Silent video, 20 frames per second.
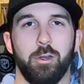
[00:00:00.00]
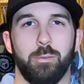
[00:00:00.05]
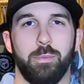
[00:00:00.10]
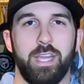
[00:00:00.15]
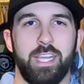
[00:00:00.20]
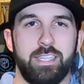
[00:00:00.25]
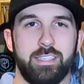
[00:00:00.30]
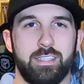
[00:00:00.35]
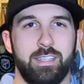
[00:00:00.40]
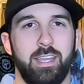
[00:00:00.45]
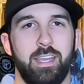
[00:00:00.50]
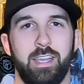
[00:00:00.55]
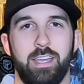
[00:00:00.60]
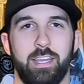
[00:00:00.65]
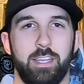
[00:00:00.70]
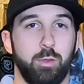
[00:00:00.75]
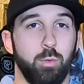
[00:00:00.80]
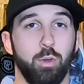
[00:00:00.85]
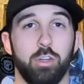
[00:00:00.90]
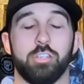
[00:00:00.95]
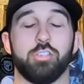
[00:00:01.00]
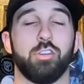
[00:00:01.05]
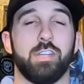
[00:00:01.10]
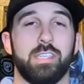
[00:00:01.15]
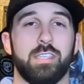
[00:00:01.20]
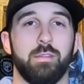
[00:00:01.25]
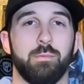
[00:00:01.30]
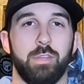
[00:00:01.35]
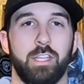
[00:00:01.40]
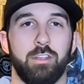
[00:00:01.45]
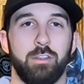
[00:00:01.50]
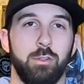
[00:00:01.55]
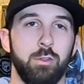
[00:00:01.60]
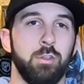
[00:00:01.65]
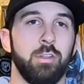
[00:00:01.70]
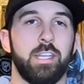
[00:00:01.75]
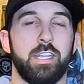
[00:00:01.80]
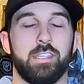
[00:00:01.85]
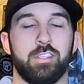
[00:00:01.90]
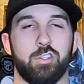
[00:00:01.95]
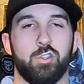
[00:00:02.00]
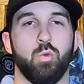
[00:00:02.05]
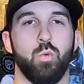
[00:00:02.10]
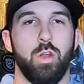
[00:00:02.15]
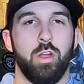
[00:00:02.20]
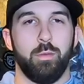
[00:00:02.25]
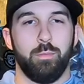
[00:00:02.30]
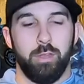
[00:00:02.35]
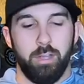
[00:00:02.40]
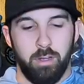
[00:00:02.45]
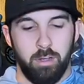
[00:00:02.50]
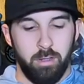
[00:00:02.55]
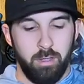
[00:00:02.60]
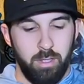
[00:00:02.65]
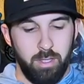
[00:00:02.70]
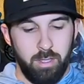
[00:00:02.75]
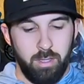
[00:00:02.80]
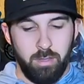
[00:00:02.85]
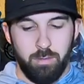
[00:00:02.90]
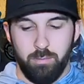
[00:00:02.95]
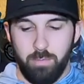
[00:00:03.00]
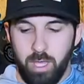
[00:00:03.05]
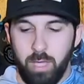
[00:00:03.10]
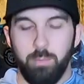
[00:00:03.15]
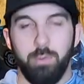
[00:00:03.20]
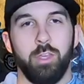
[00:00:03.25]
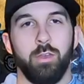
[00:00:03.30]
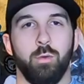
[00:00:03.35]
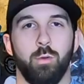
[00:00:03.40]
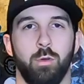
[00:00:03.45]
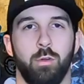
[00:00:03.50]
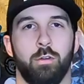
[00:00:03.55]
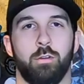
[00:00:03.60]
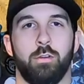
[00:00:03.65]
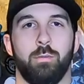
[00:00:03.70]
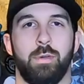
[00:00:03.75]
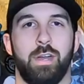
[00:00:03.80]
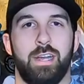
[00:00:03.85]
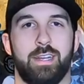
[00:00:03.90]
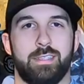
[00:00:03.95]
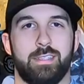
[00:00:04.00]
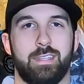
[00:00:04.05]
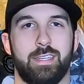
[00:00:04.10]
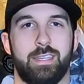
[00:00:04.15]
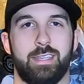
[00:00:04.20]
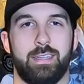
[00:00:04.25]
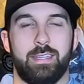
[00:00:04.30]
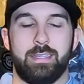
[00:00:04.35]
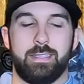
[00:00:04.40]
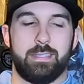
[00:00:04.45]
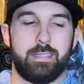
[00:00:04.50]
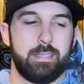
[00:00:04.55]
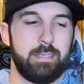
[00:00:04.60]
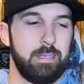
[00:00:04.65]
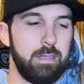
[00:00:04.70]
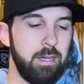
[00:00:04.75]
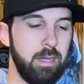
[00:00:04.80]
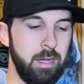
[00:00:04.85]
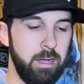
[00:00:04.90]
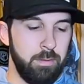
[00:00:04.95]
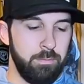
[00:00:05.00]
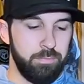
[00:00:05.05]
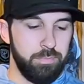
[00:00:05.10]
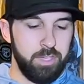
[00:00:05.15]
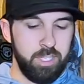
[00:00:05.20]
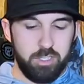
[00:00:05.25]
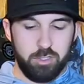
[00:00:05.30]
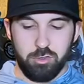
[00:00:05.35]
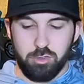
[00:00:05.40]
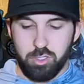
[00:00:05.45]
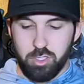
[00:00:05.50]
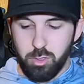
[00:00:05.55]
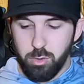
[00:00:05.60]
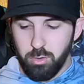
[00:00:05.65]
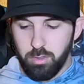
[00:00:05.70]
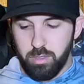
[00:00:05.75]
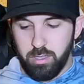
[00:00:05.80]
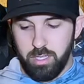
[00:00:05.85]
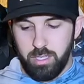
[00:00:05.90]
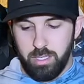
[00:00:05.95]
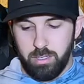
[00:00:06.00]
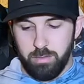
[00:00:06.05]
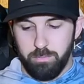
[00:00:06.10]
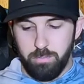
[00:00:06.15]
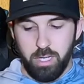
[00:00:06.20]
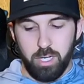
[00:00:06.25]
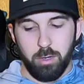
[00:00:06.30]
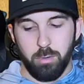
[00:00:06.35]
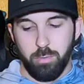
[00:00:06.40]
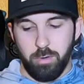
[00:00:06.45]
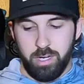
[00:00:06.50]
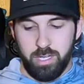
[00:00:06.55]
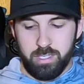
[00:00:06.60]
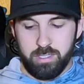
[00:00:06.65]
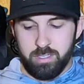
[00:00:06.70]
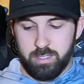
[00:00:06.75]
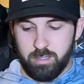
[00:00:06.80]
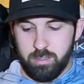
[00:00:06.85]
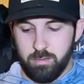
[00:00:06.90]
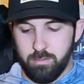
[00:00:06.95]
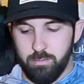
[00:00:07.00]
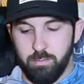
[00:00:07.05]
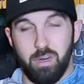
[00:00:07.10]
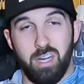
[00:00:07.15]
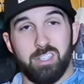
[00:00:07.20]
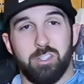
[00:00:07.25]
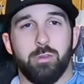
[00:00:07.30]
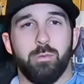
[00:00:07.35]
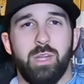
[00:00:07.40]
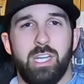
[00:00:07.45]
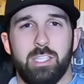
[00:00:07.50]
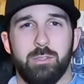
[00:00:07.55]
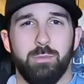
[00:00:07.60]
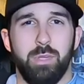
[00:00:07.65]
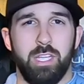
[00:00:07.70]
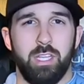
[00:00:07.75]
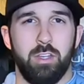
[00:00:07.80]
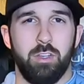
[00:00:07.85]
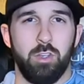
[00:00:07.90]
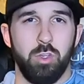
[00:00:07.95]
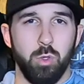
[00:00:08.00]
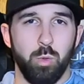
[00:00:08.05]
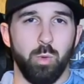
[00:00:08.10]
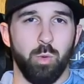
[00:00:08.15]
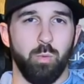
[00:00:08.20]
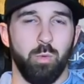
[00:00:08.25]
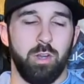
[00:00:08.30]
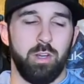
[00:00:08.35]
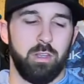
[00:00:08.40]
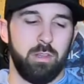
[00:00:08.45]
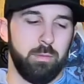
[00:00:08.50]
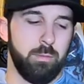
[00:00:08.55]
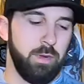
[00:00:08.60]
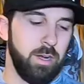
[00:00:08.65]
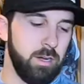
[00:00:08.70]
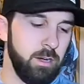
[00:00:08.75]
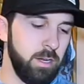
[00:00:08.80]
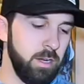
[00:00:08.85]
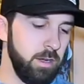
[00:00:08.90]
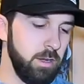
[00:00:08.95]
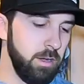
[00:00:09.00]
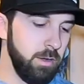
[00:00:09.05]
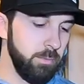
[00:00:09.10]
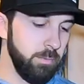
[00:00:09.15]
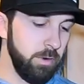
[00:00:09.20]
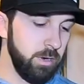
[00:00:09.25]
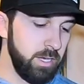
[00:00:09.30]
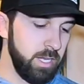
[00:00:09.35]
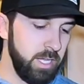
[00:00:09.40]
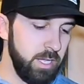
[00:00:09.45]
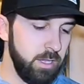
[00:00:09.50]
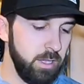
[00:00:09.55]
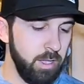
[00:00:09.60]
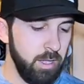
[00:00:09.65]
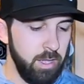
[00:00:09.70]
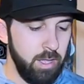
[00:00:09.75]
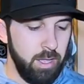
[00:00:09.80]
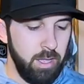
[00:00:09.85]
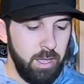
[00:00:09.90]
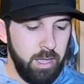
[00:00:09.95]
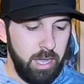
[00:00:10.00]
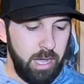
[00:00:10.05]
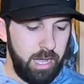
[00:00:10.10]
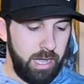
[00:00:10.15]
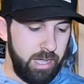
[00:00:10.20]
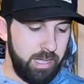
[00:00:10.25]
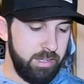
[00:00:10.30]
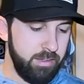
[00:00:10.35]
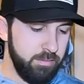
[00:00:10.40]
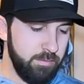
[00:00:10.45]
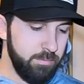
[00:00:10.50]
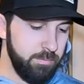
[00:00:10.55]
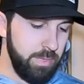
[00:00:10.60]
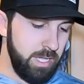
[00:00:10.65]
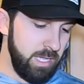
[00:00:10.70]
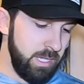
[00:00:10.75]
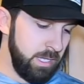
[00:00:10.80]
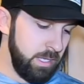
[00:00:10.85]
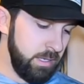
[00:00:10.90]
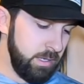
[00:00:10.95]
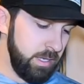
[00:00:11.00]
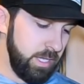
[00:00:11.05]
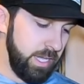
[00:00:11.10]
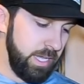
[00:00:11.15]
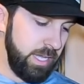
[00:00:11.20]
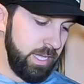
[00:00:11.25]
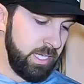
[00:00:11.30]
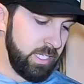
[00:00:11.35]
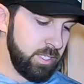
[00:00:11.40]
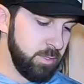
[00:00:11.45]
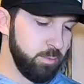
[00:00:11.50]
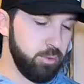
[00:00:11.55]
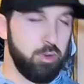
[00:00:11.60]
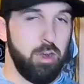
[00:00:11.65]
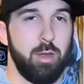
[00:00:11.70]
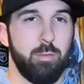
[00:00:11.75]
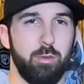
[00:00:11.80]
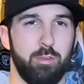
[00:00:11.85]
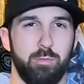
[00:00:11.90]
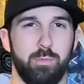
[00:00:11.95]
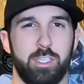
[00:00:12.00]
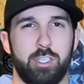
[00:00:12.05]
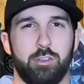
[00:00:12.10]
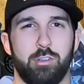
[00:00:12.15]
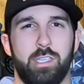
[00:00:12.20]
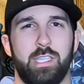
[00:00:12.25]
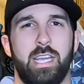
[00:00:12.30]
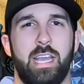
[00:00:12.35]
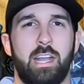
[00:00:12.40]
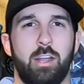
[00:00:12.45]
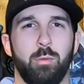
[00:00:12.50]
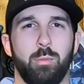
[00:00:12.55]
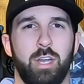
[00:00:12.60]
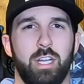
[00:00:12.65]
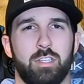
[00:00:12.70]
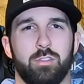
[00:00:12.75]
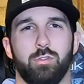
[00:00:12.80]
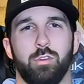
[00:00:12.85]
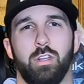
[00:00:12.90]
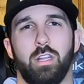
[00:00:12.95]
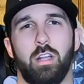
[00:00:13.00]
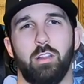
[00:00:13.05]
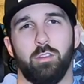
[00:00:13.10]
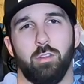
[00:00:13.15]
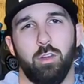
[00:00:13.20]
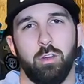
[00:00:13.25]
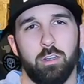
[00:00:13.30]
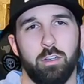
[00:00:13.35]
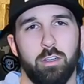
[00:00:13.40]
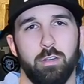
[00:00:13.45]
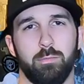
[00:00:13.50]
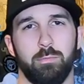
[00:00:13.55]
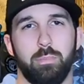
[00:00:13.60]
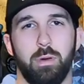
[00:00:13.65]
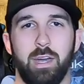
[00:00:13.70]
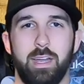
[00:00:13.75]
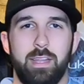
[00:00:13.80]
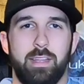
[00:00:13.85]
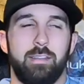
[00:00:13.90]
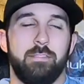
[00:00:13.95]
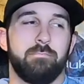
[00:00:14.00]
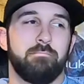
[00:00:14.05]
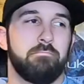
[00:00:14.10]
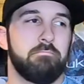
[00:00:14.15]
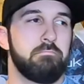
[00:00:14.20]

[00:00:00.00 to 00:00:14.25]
baits, and you want to try something new like a square bill, maybe you order a box like this. Um, these are two of the bigger brands, Monster Bass being a newer one on the mar uh, market. I've been a subscriber of Mystery Tackle Box for a lot longer, but